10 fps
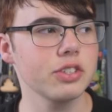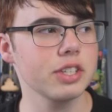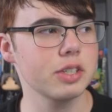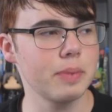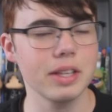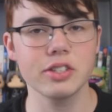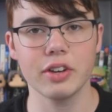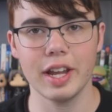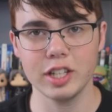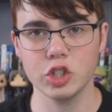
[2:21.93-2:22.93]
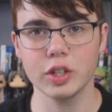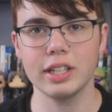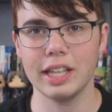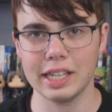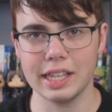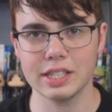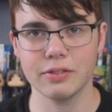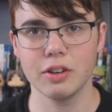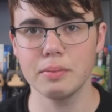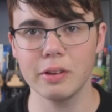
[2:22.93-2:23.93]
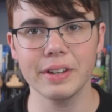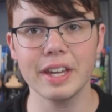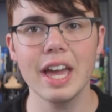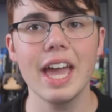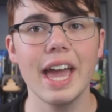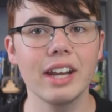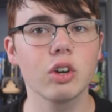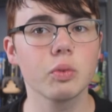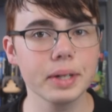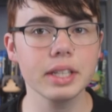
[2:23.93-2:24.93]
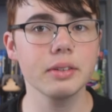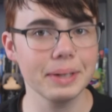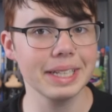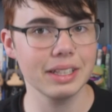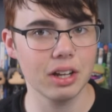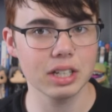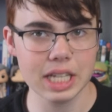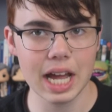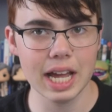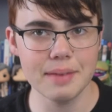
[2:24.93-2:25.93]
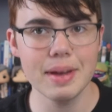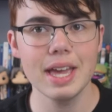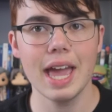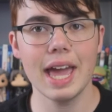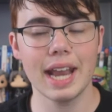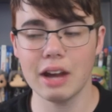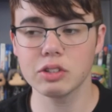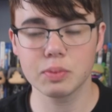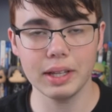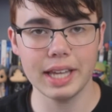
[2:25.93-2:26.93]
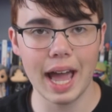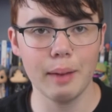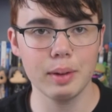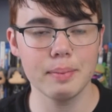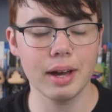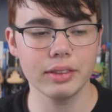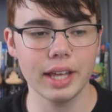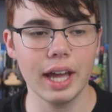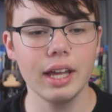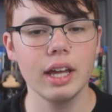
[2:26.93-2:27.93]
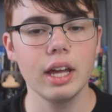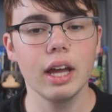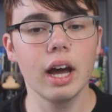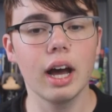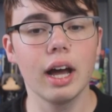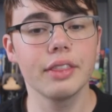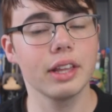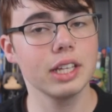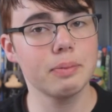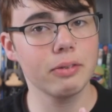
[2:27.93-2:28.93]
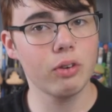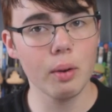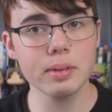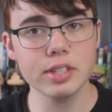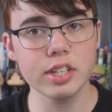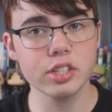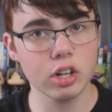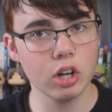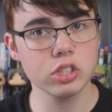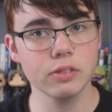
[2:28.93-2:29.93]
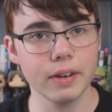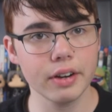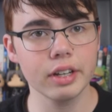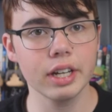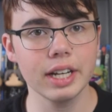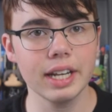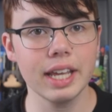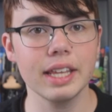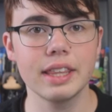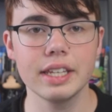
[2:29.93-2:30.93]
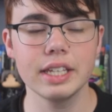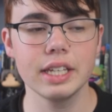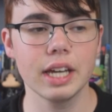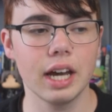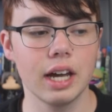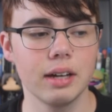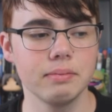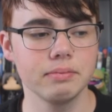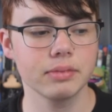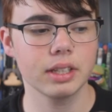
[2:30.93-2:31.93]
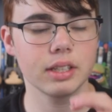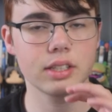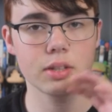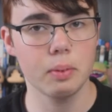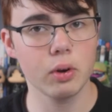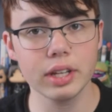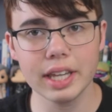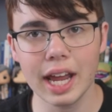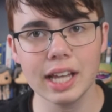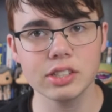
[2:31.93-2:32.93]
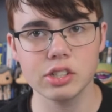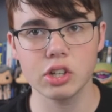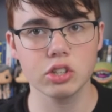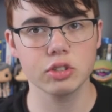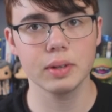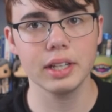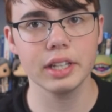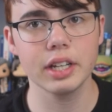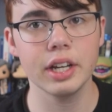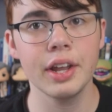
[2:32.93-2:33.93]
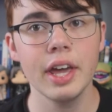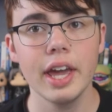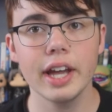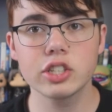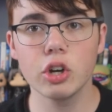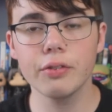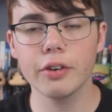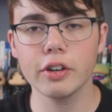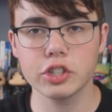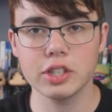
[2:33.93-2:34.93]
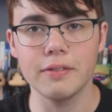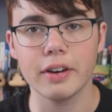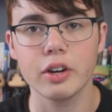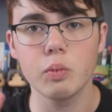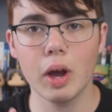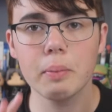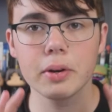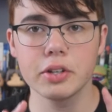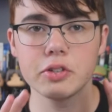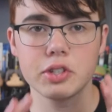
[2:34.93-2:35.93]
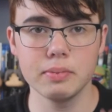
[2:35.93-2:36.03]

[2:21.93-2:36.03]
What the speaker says: suspense or intrigue like this for a movie in a really long time. And I was really happy about that. The lead performances are also very good in it. The supporting cast is also really good. It's overall just a very well-produced